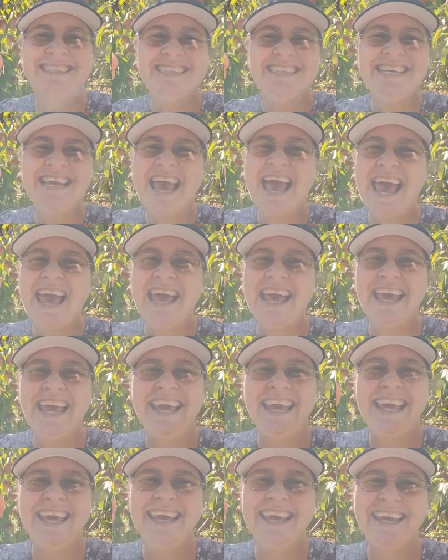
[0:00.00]

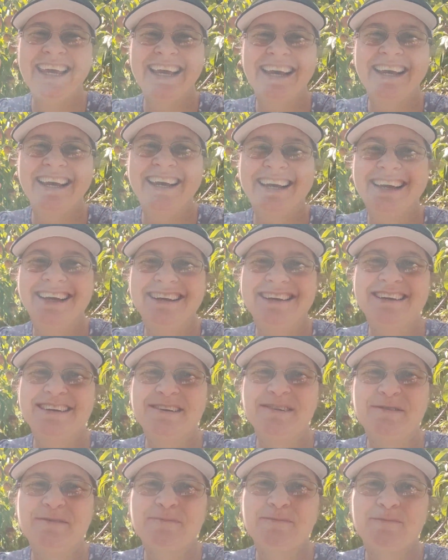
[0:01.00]
Yay!
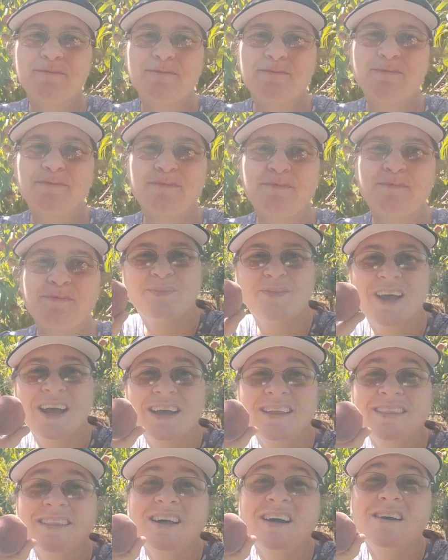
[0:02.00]

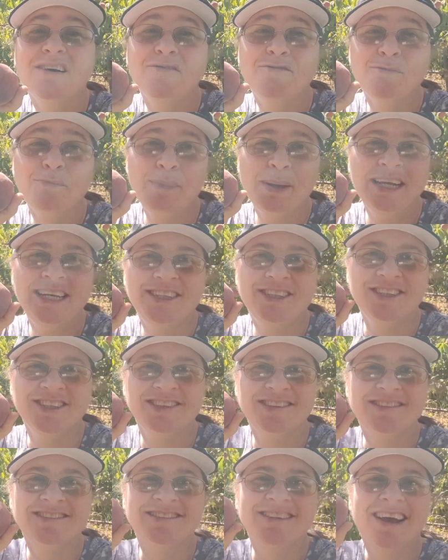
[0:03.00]
I love
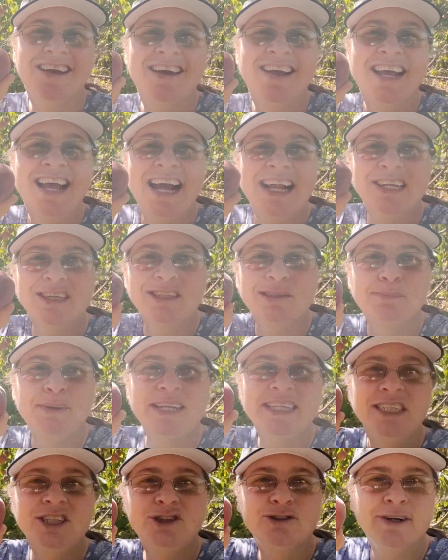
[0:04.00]
peaches, and it's
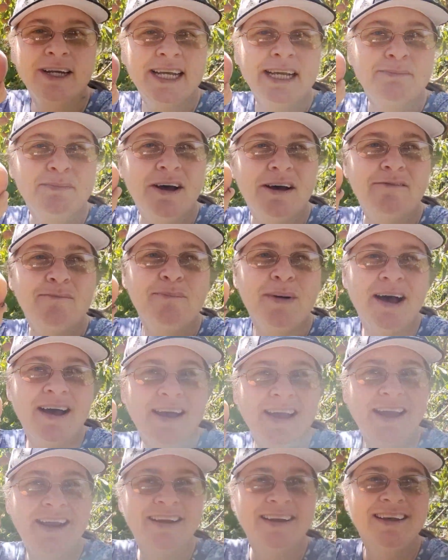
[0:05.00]
been a dream of
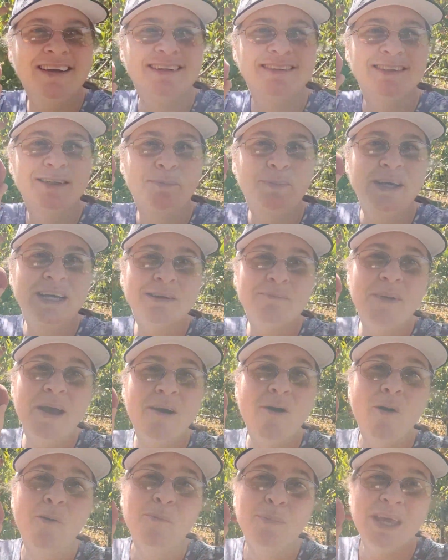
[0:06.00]
mine to pick my
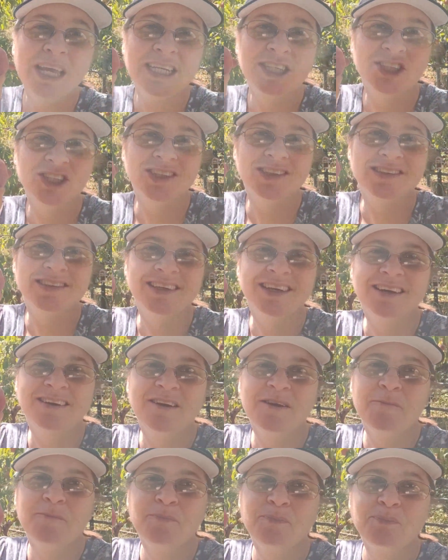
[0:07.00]
own peaches
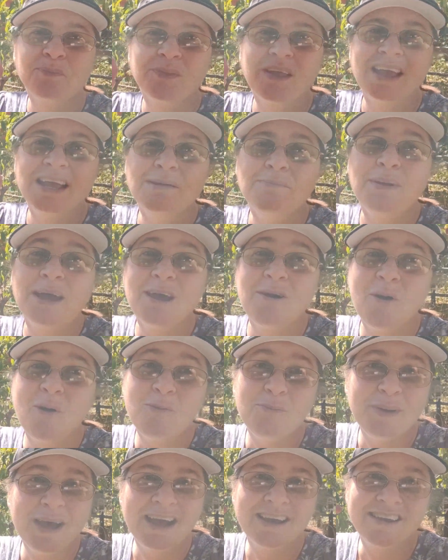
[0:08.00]
in my
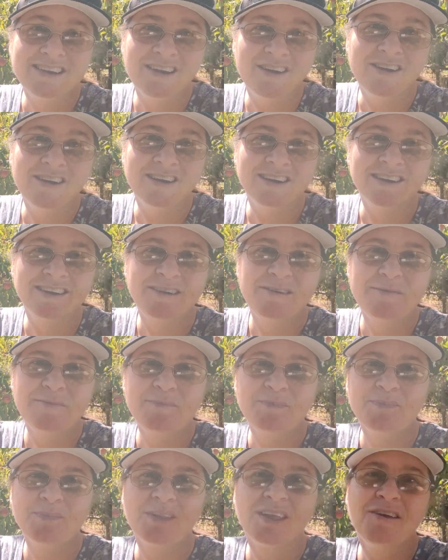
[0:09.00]
own backyard.
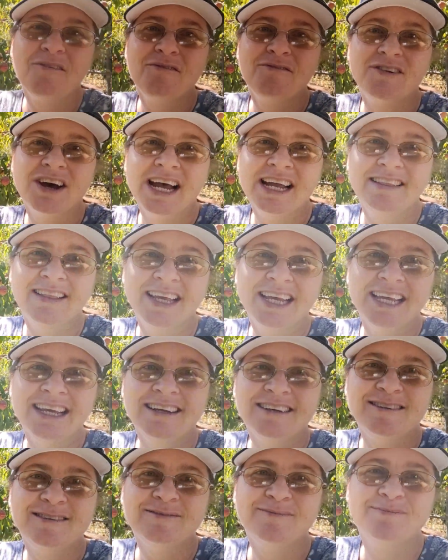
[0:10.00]
Finally
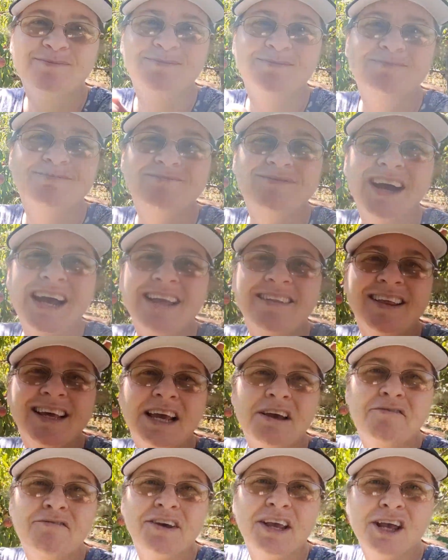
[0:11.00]

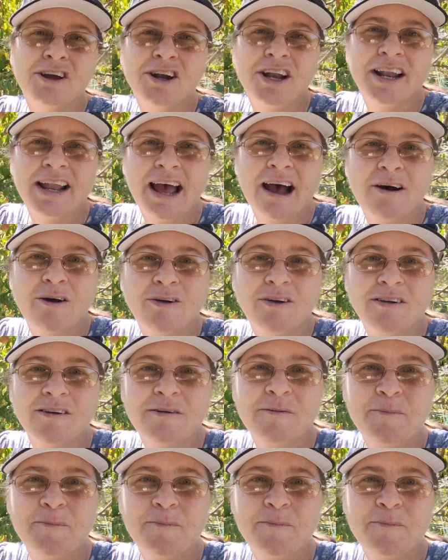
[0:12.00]
I figured it out,